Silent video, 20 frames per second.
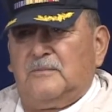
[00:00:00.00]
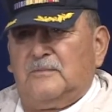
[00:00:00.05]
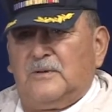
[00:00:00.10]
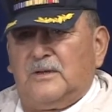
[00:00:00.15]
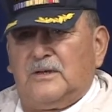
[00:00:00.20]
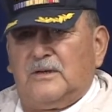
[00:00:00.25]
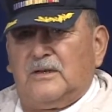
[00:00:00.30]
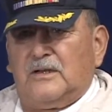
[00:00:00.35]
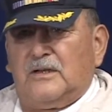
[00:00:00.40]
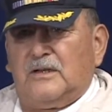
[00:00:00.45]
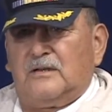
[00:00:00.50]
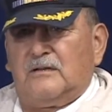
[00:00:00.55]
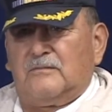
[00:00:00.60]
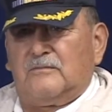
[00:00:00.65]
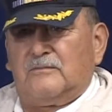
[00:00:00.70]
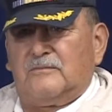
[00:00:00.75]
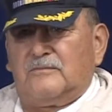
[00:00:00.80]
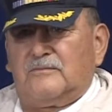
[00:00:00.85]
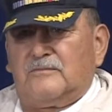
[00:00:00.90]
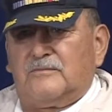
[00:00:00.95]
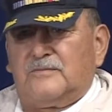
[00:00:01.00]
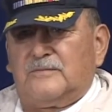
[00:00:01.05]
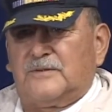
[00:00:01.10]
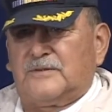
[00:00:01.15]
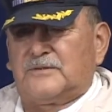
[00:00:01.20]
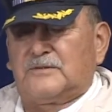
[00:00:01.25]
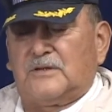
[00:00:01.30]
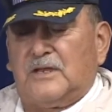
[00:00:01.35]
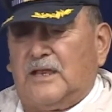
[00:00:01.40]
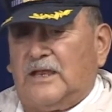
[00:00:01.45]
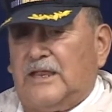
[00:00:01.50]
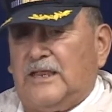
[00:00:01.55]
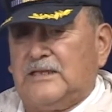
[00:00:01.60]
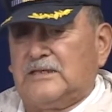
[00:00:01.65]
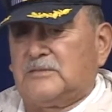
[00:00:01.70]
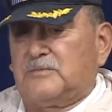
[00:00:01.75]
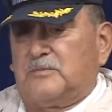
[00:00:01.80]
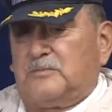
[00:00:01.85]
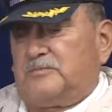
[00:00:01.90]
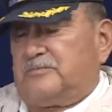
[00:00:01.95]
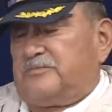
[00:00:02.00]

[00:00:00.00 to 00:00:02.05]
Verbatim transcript: But um, first, I guess